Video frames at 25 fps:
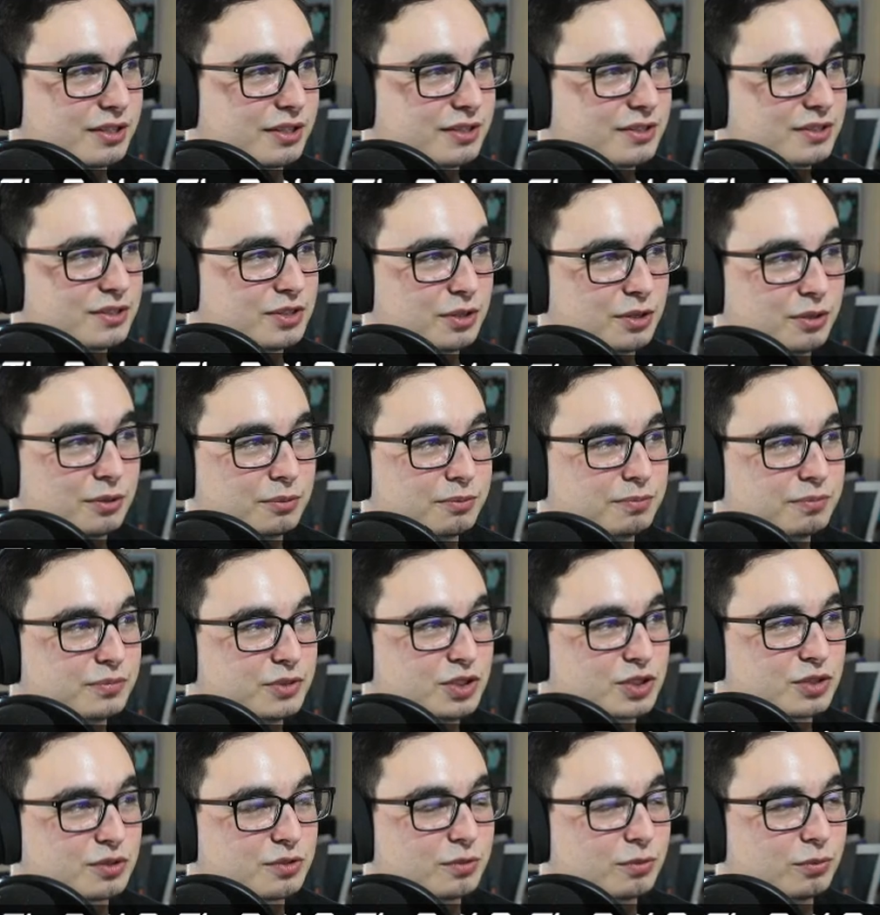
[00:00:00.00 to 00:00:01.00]
So
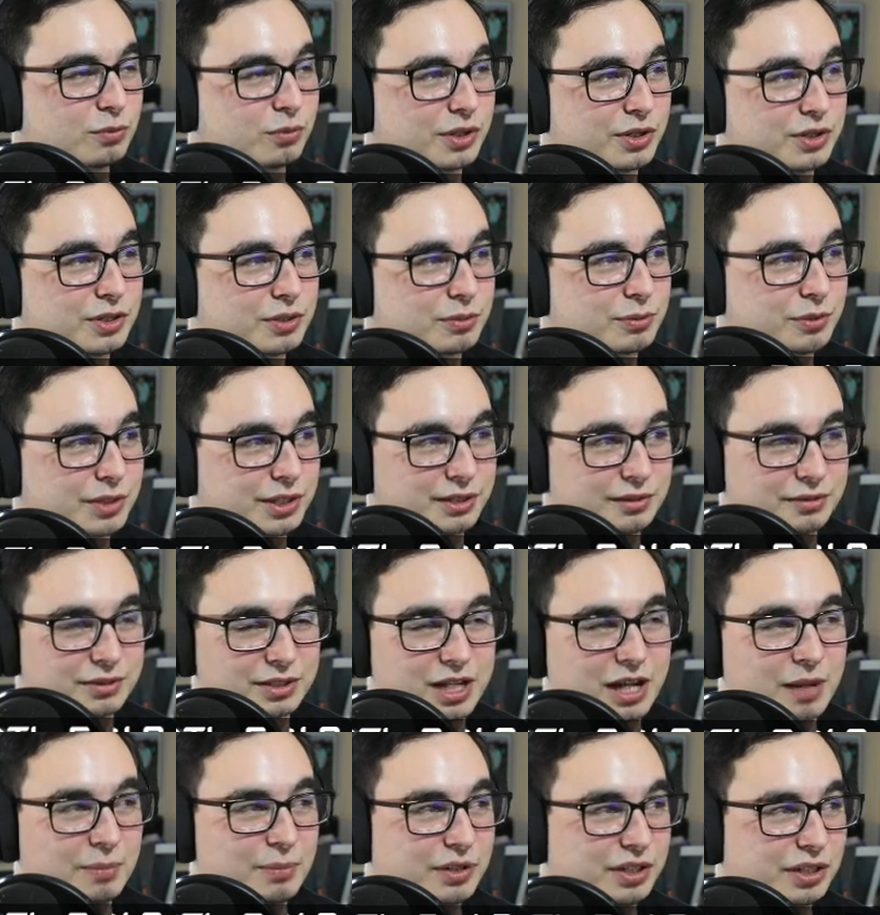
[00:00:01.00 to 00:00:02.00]
just one-to-one
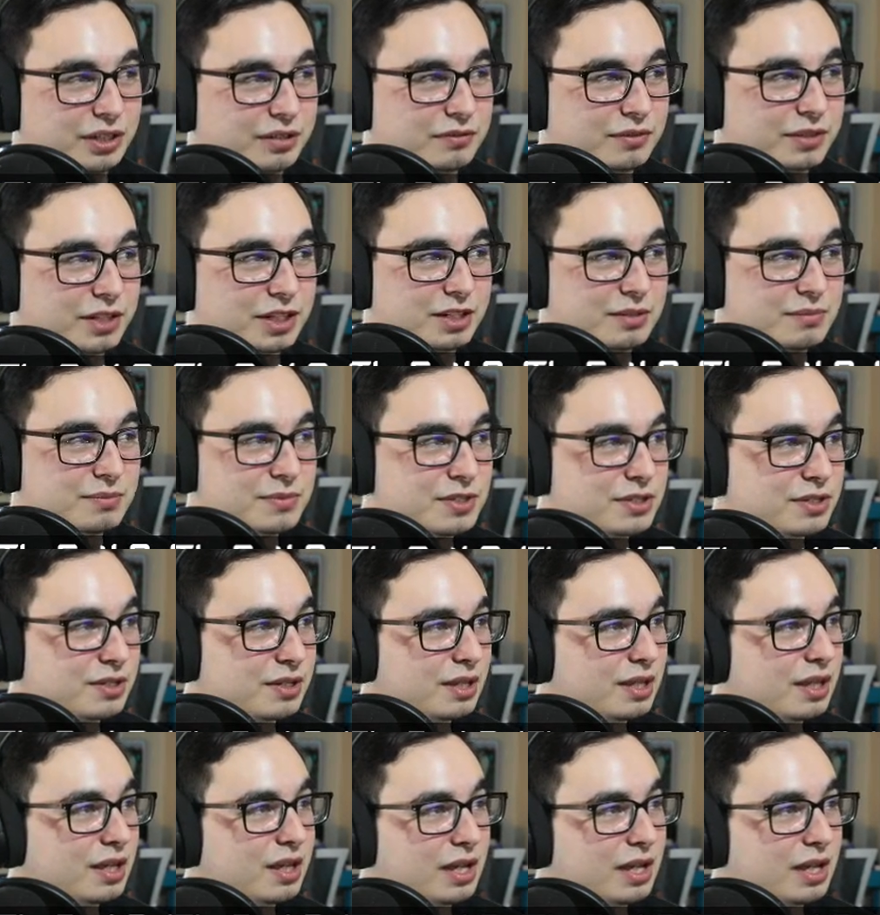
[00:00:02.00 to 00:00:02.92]
copying of names.